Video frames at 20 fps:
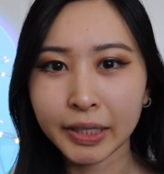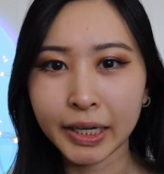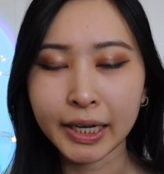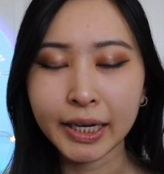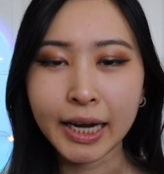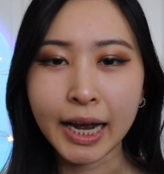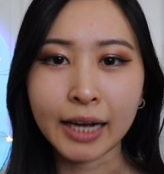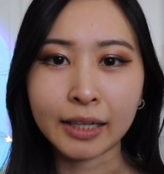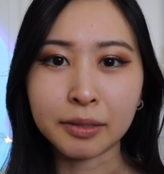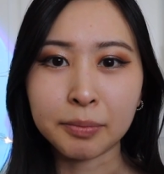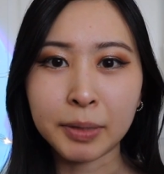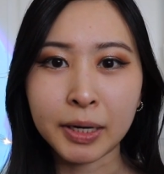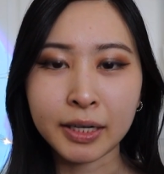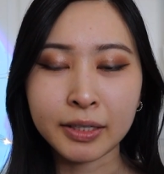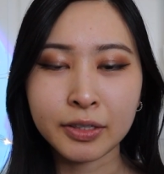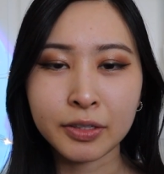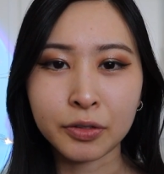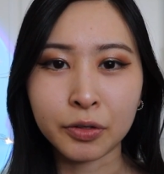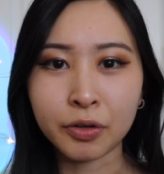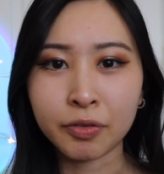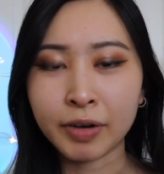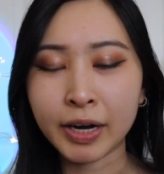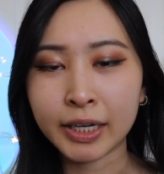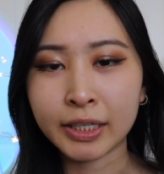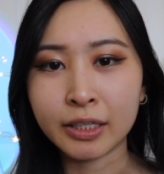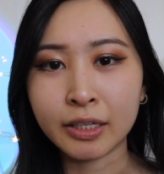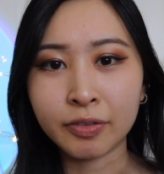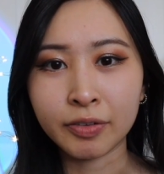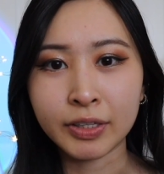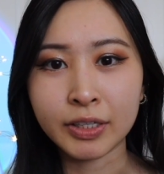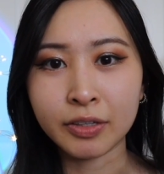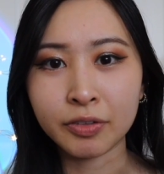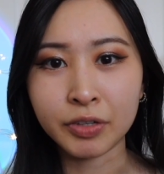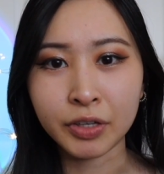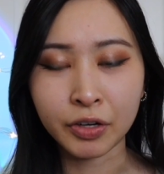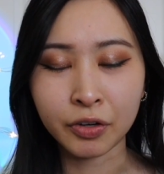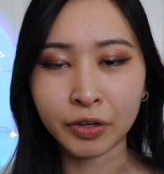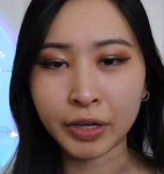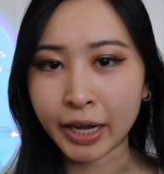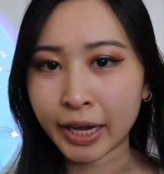And Hack the Box Certified Defensive
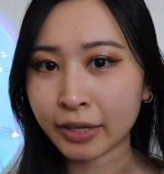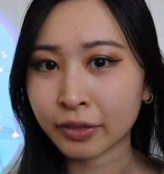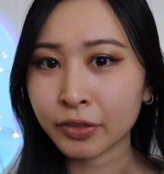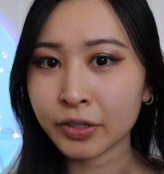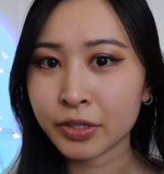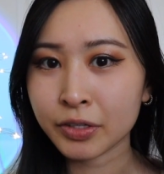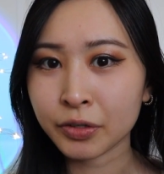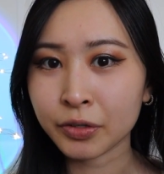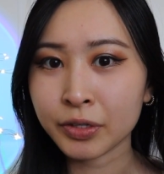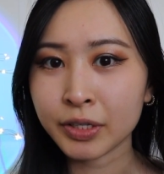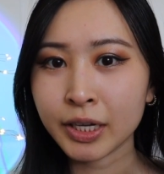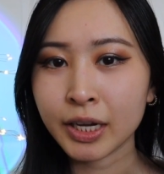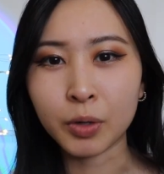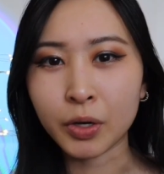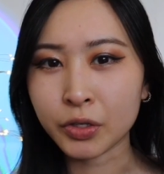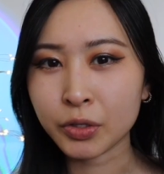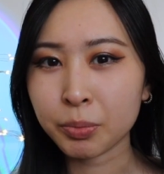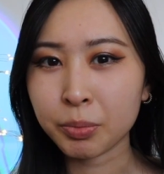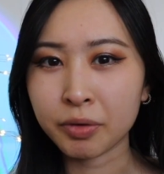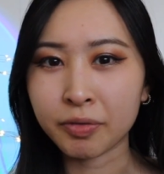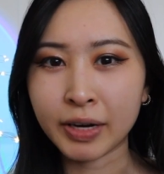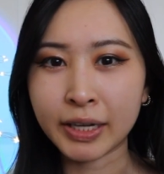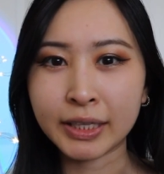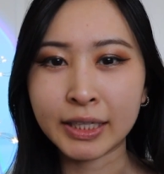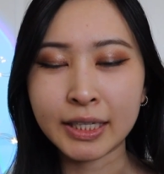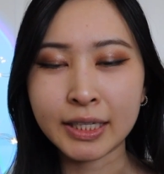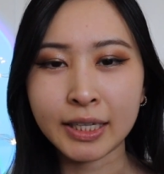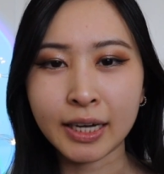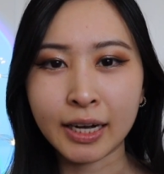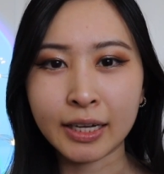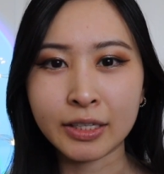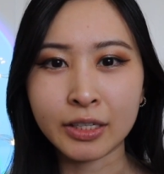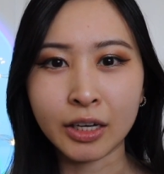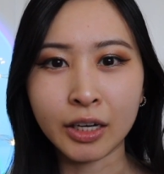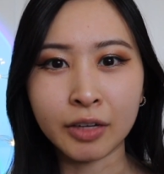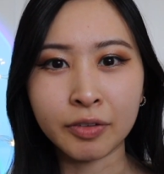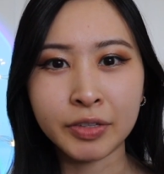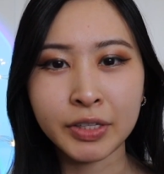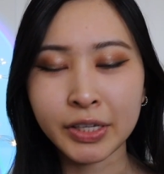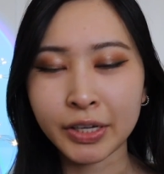Security Analyst Cert will also provide these kinds
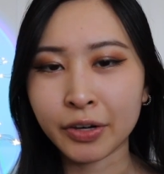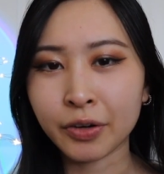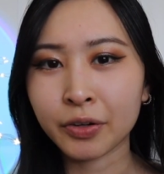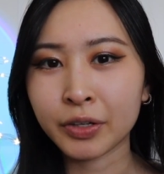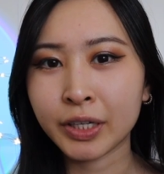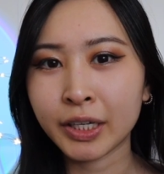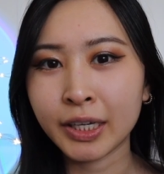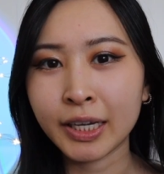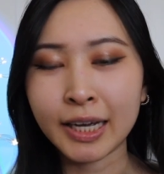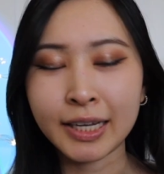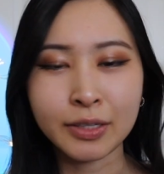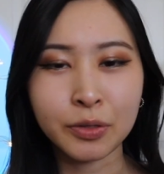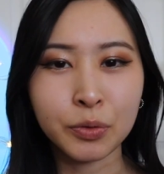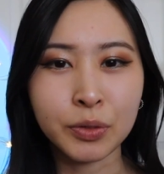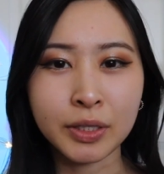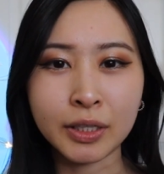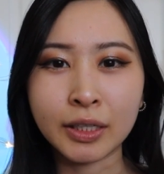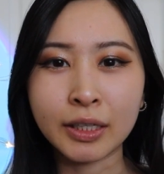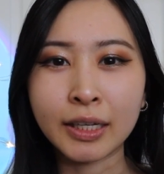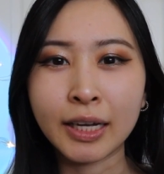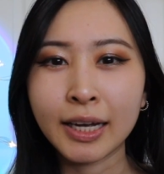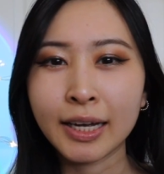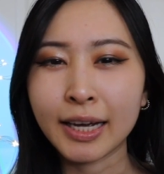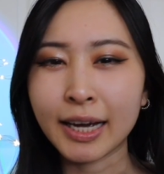of security, S O C,